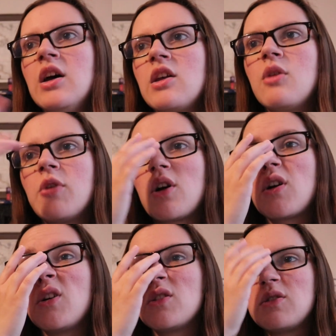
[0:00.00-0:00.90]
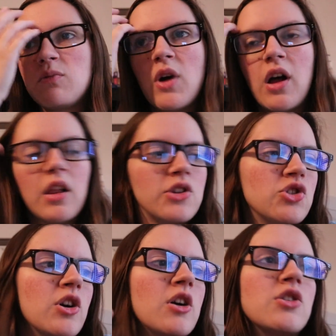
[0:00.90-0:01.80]
Gilmore Girls while it's
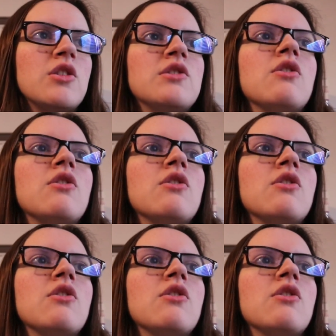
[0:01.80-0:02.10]
charging.